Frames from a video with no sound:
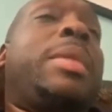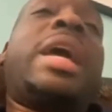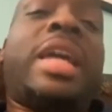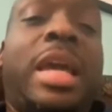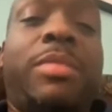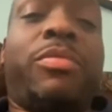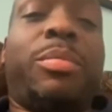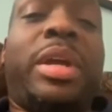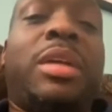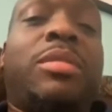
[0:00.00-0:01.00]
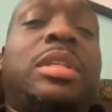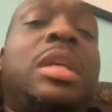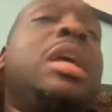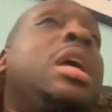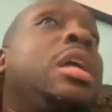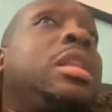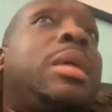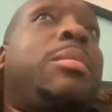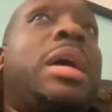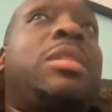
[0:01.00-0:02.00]
came from parents
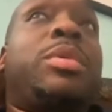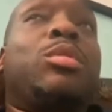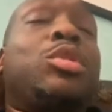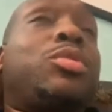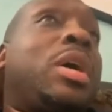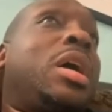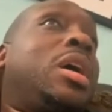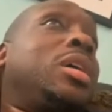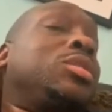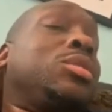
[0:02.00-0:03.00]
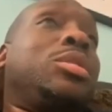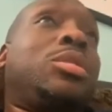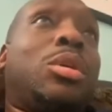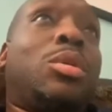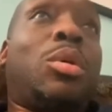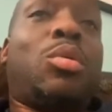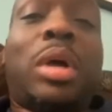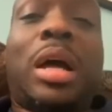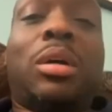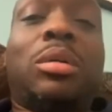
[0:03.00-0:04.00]
that might have been on drugs, or
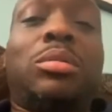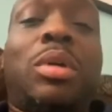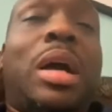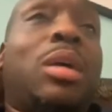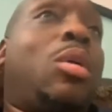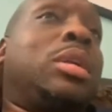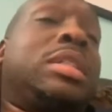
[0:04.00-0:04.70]
on alcohol.